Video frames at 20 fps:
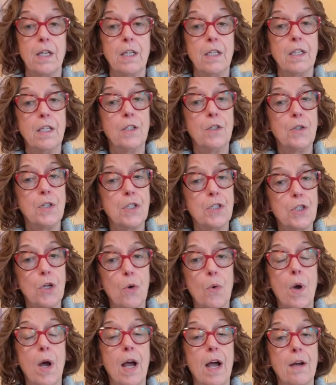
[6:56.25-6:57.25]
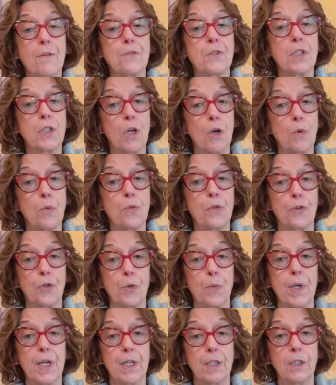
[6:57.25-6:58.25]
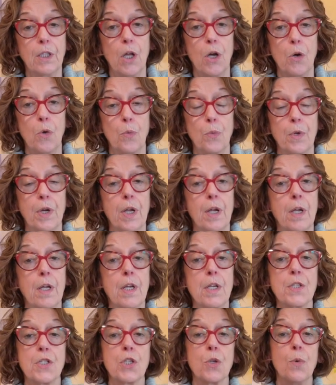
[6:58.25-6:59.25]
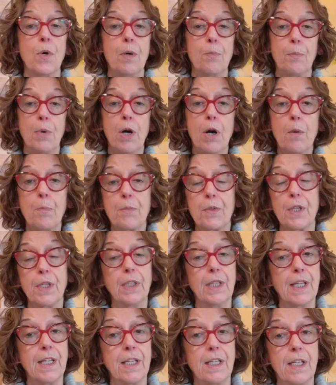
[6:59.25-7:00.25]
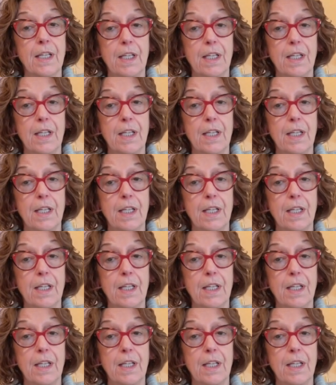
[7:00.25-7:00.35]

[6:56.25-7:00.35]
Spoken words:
You know, you don't have to go through it alone. So I'll pop the link